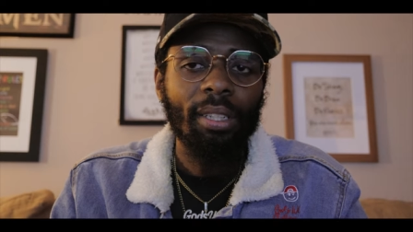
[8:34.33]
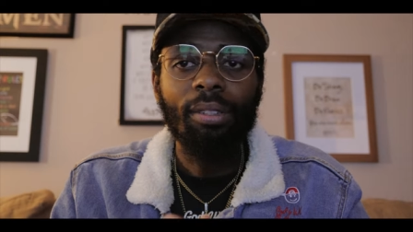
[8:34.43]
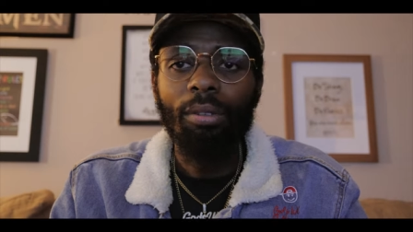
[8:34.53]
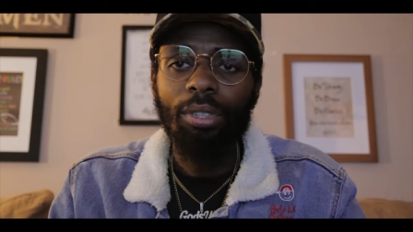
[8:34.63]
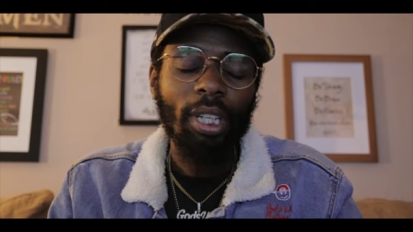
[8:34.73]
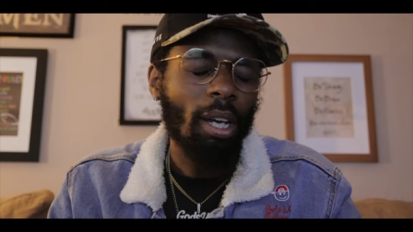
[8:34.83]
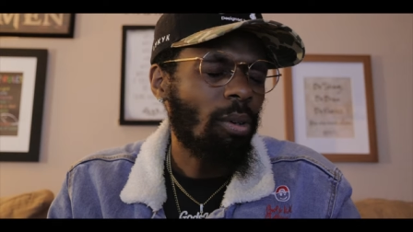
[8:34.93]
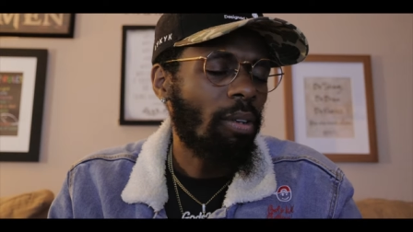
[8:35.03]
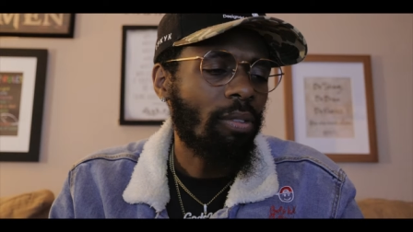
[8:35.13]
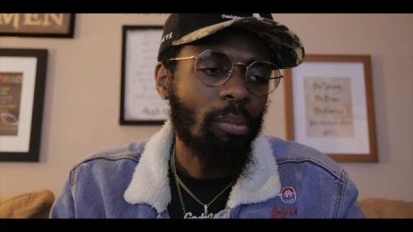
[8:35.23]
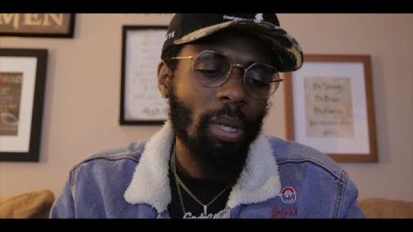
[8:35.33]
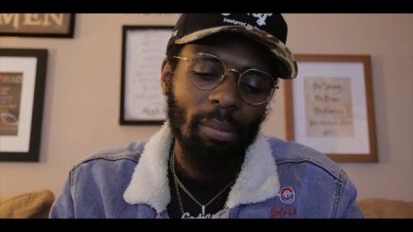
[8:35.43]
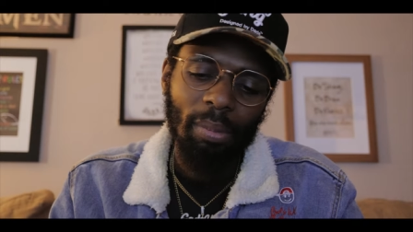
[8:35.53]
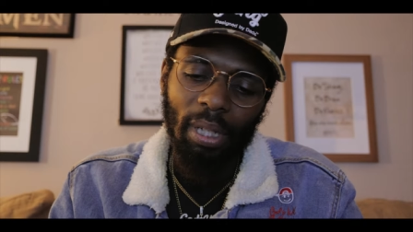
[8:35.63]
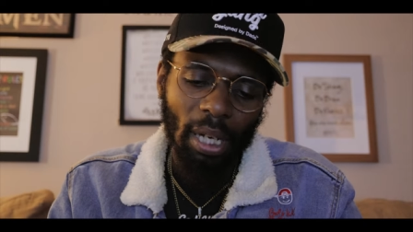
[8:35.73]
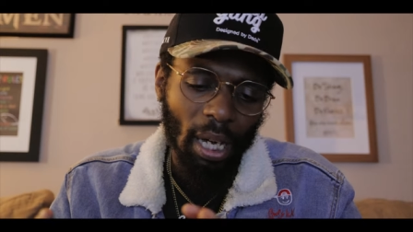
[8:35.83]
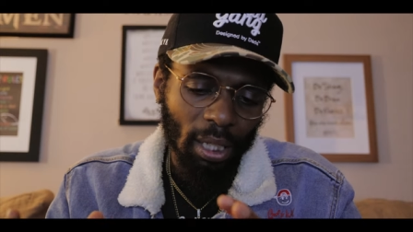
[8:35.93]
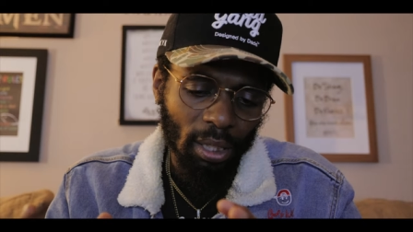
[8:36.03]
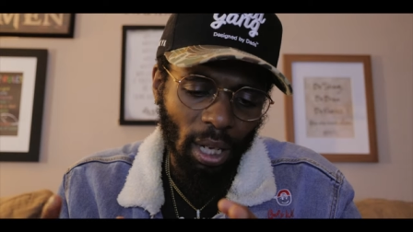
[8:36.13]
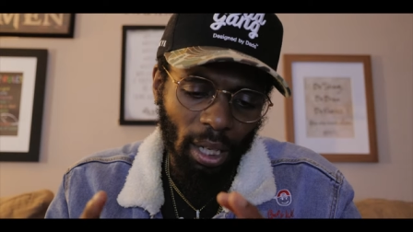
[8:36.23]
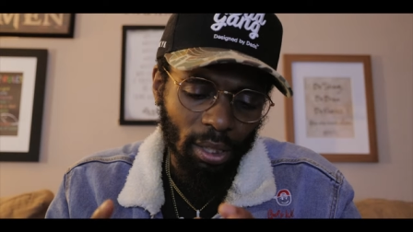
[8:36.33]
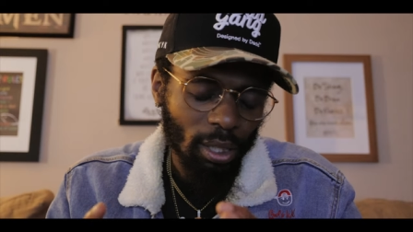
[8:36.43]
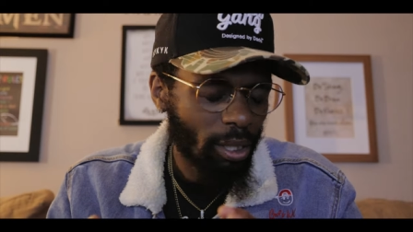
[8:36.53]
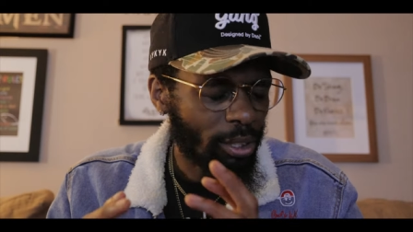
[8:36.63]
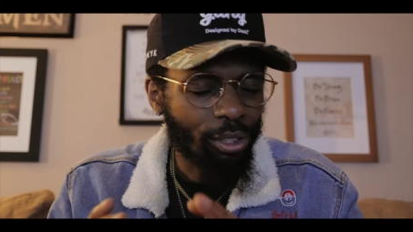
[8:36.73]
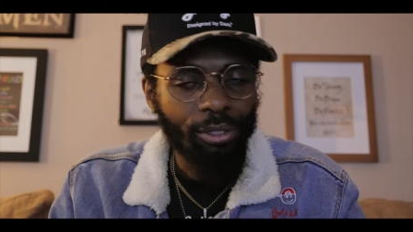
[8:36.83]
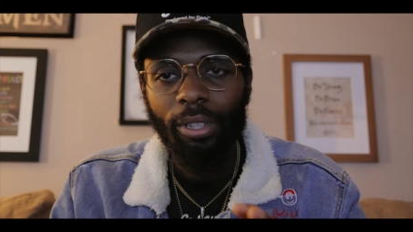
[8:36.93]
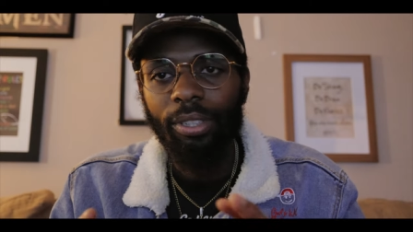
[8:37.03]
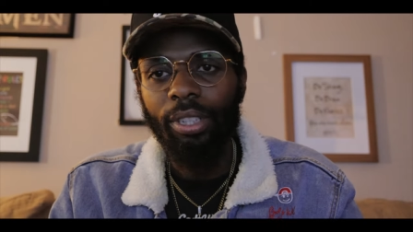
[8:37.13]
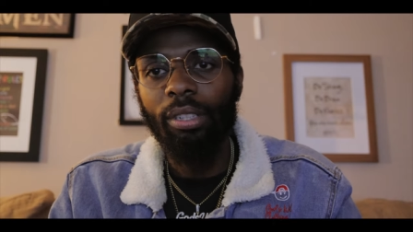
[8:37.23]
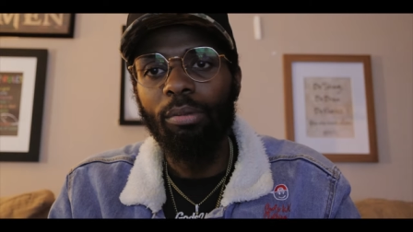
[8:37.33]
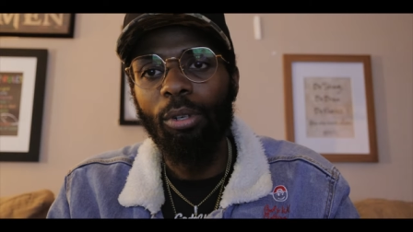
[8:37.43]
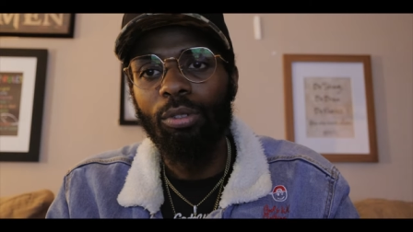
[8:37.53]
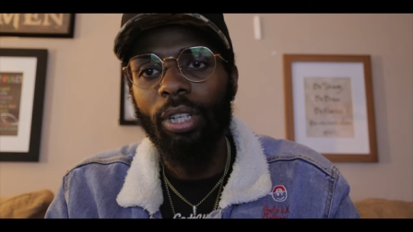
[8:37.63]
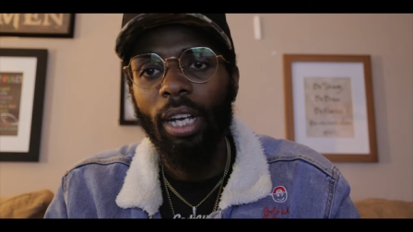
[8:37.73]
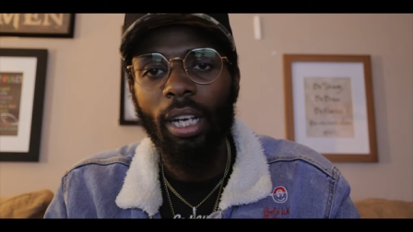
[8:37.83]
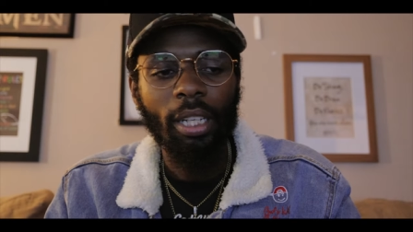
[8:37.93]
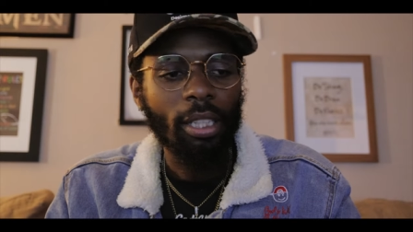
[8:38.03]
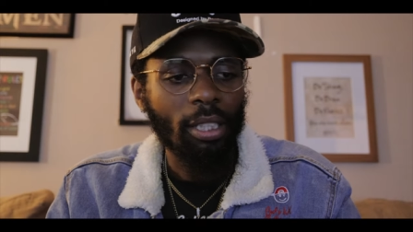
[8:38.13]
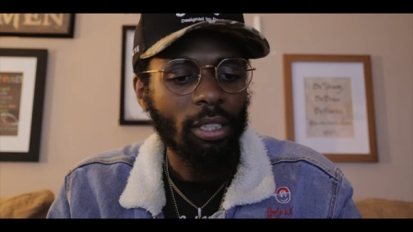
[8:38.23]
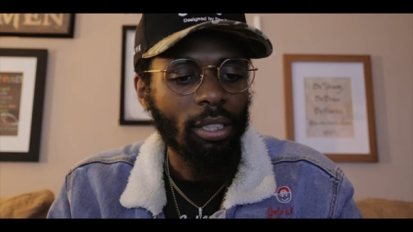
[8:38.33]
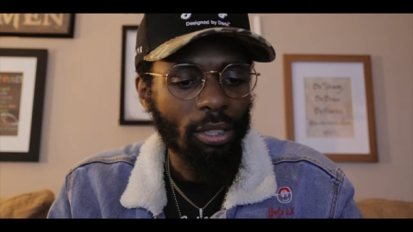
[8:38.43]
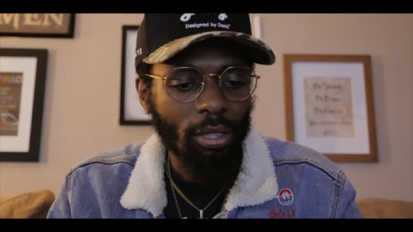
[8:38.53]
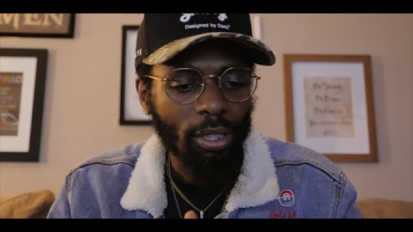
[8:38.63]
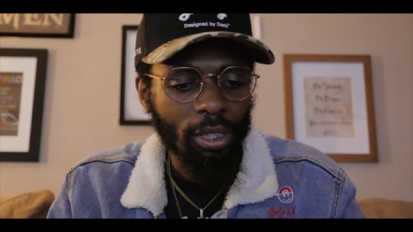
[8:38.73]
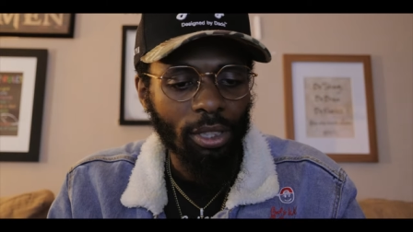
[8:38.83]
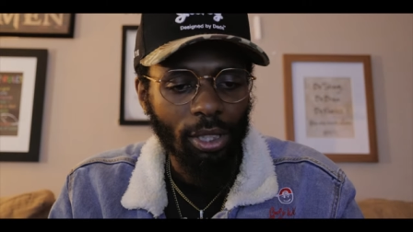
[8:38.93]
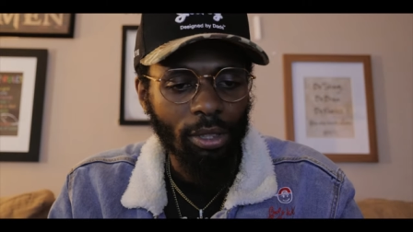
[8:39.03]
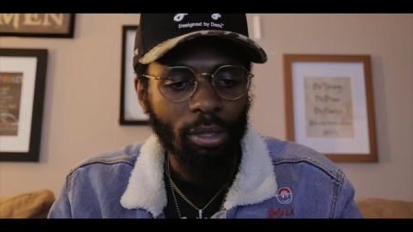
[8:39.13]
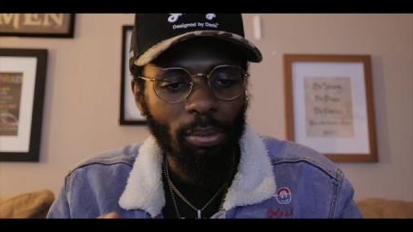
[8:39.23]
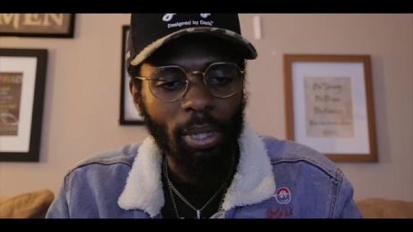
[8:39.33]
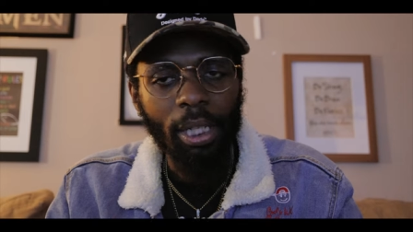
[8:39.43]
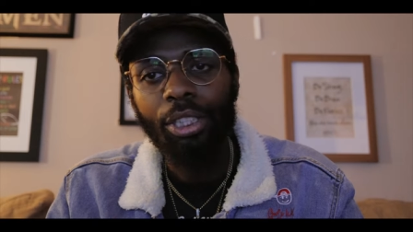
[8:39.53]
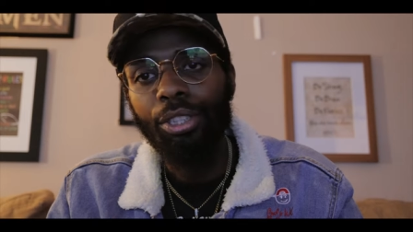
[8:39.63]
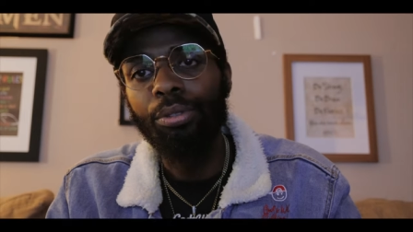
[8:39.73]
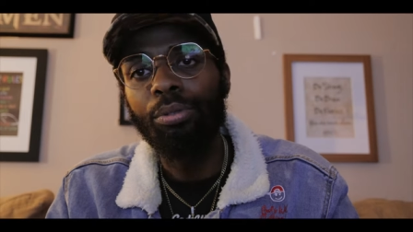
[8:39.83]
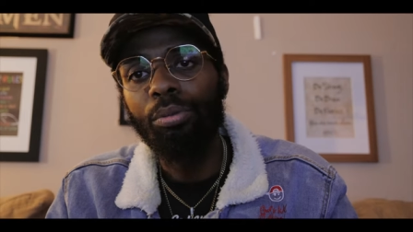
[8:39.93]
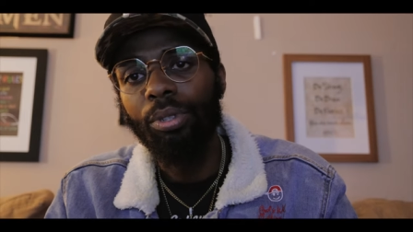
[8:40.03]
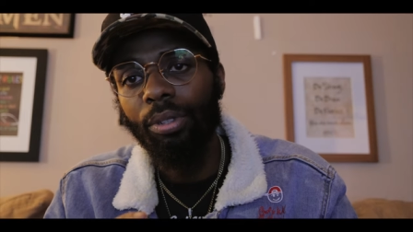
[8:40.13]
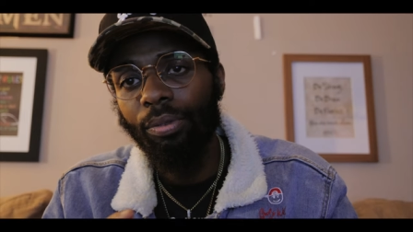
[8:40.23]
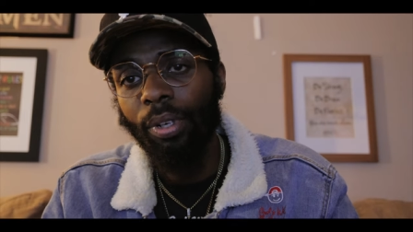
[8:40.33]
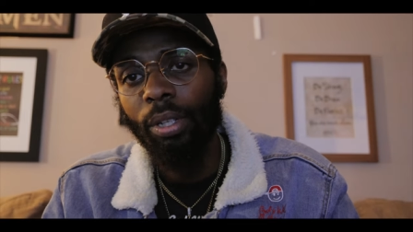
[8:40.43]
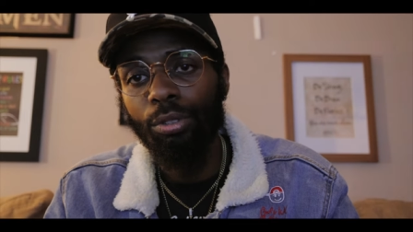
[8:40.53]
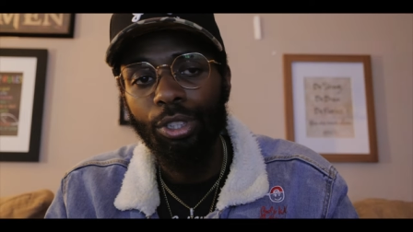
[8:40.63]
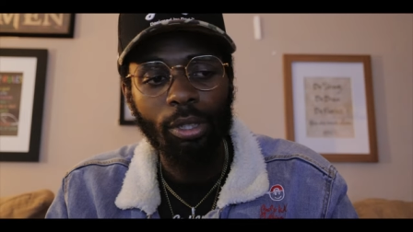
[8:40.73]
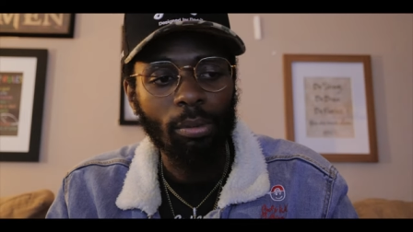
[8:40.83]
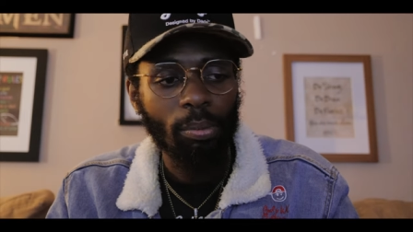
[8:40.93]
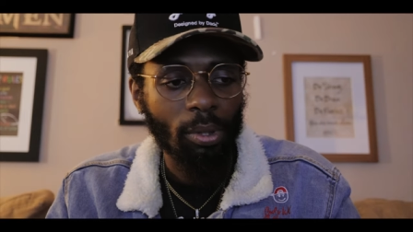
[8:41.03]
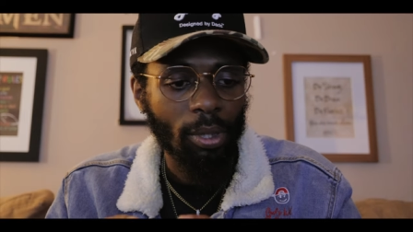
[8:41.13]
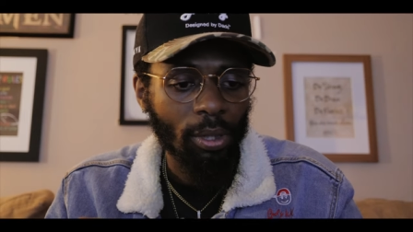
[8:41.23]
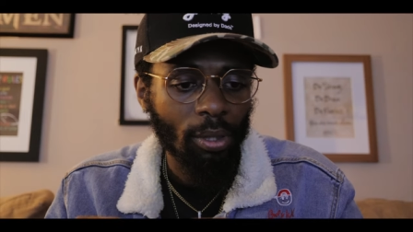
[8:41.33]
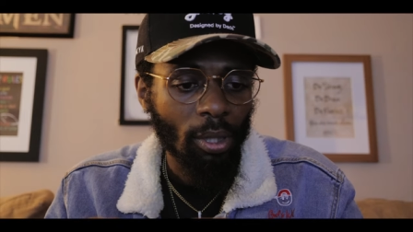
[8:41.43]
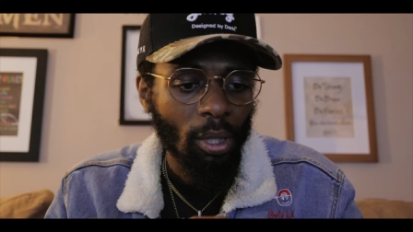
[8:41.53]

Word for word: you know, just however it may be, I just trust that the Most High is going to continue to bless you, your fellowship, and